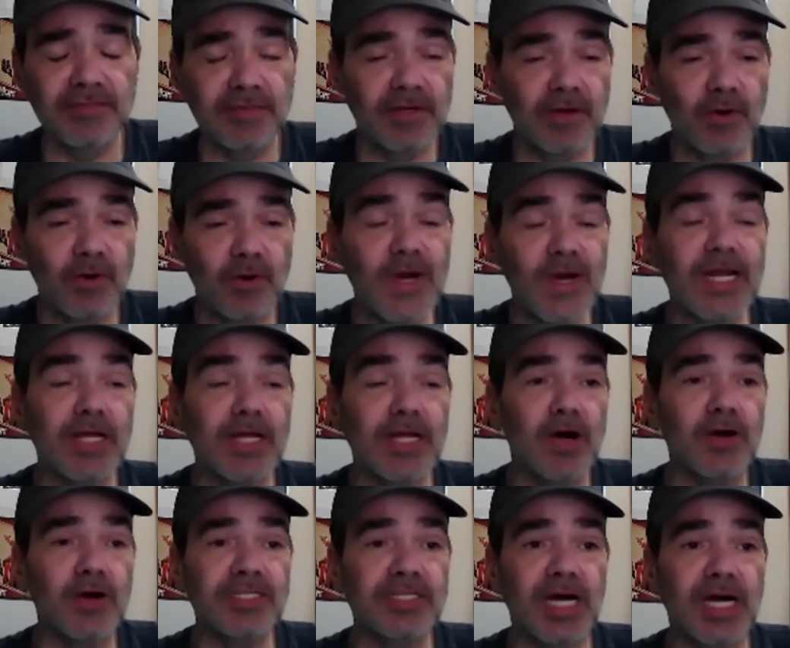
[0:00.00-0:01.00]
quite a
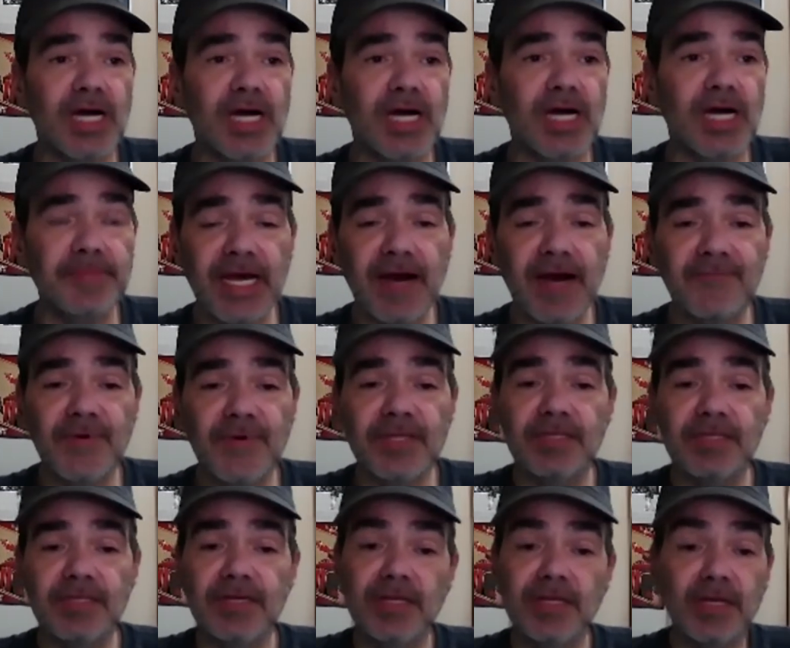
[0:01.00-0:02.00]
long time to have with